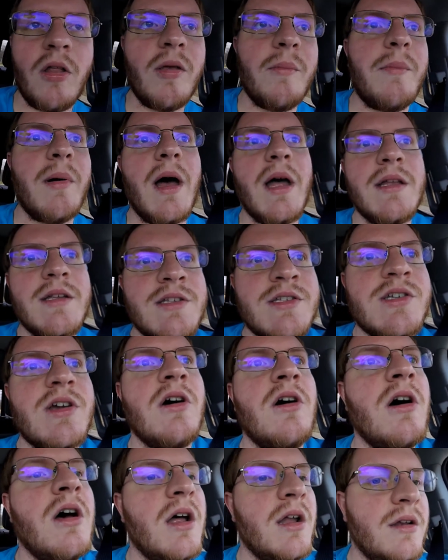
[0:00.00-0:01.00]
buttons
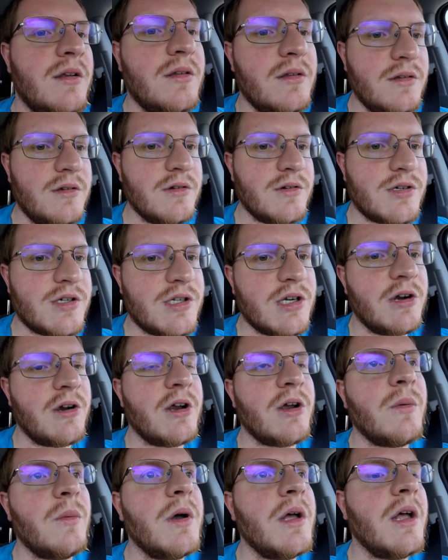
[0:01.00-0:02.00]
on your
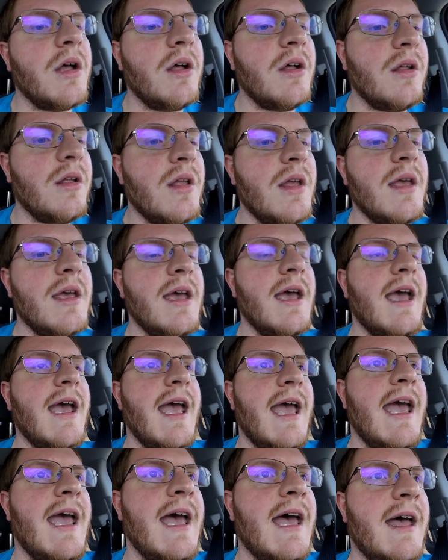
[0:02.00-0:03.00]
steering wheel
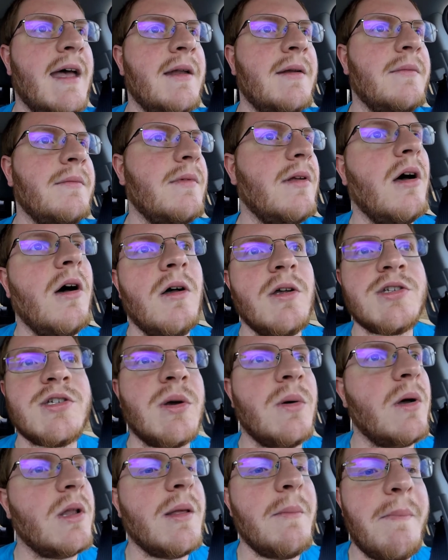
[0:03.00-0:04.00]
and
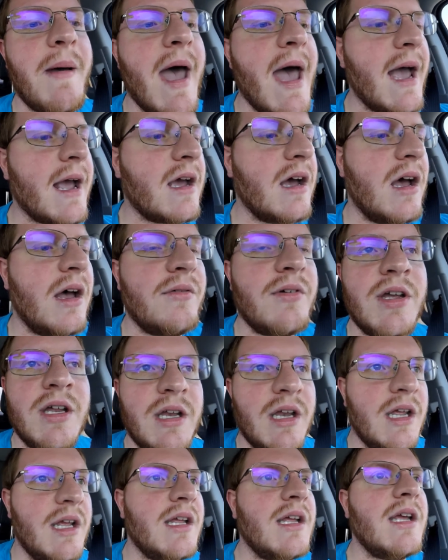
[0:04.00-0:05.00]
also on the back of
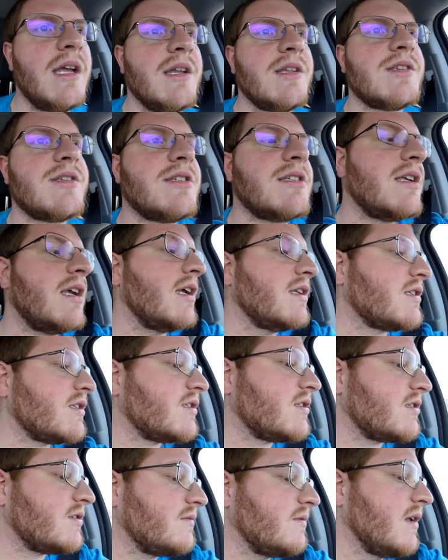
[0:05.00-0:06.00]
it.
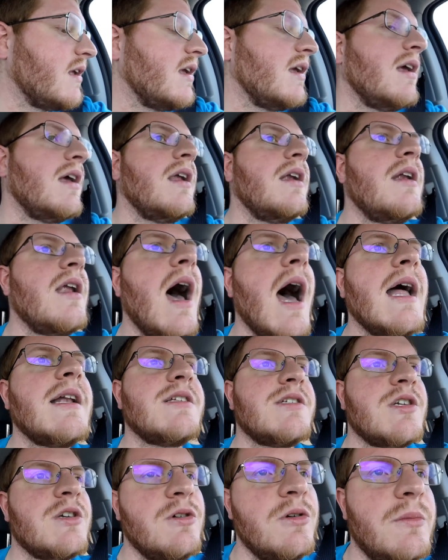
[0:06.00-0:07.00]
It's
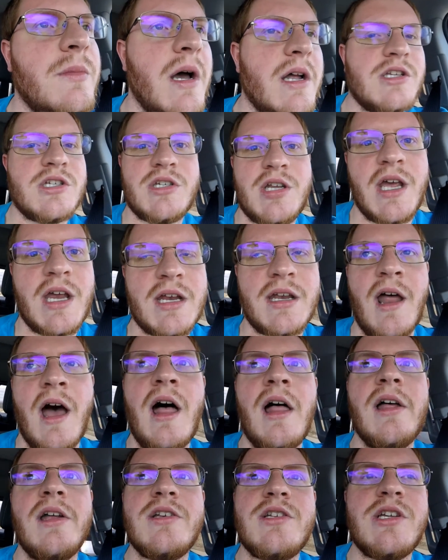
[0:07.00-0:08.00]
not too much
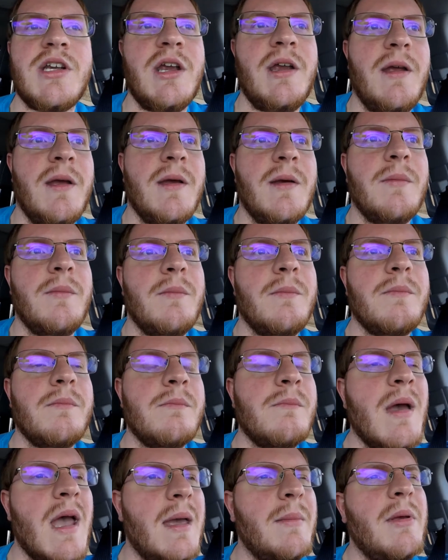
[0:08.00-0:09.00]
technology,
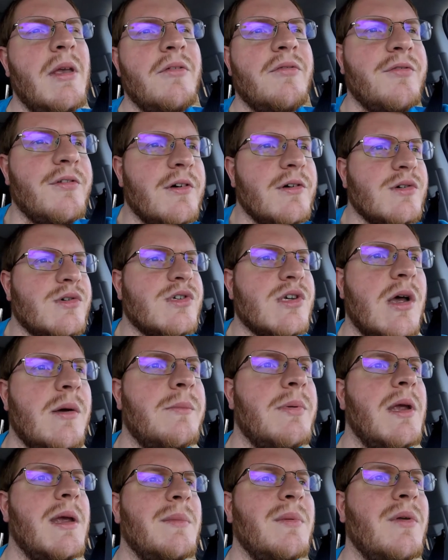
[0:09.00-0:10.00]
maybe for
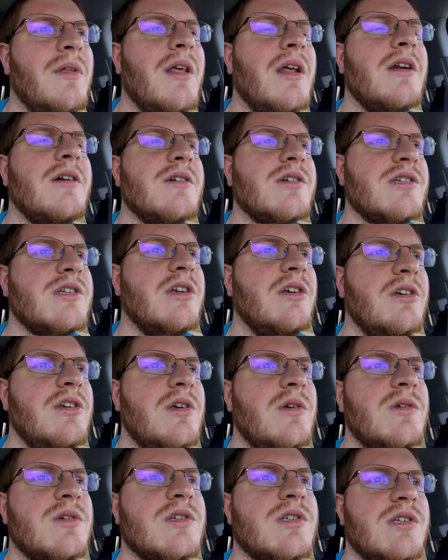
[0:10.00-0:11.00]
some people that are still
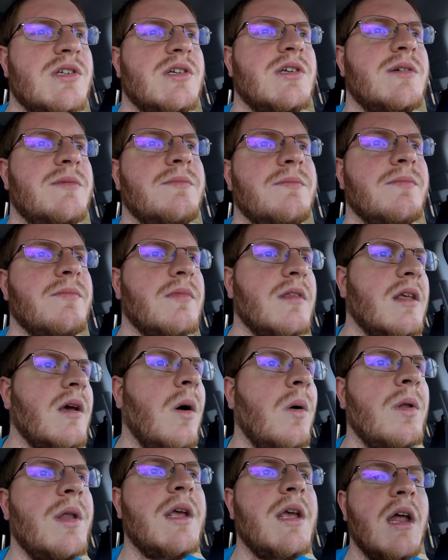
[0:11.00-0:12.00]
used to
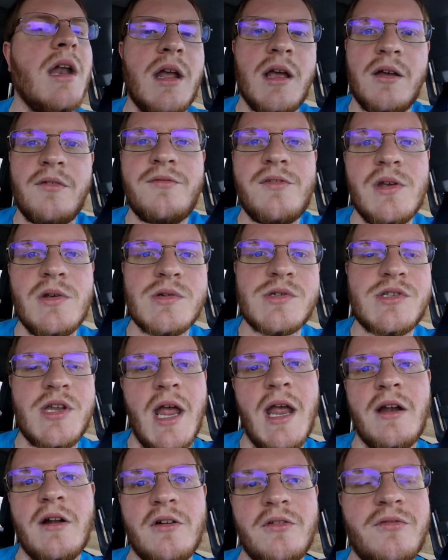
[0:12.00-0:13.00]
only getting a few
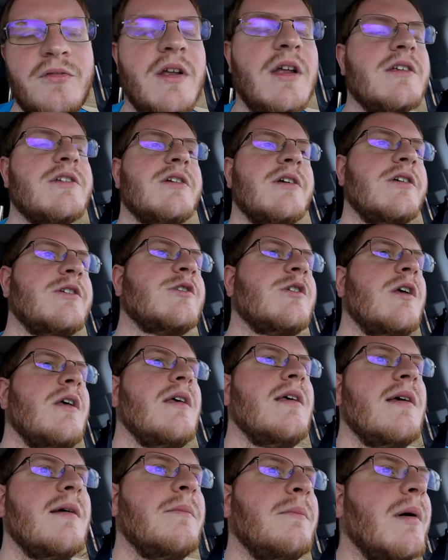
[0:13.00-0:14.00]
standard features,
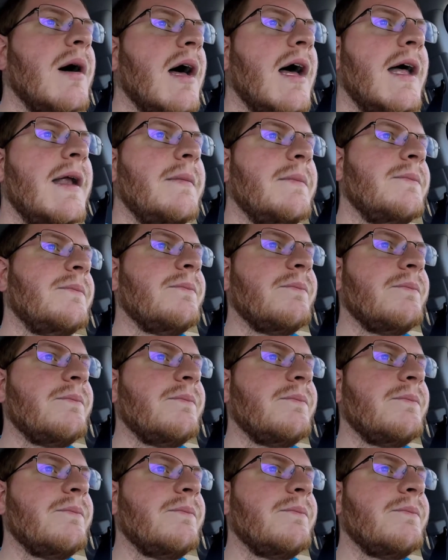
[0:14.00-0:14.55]
but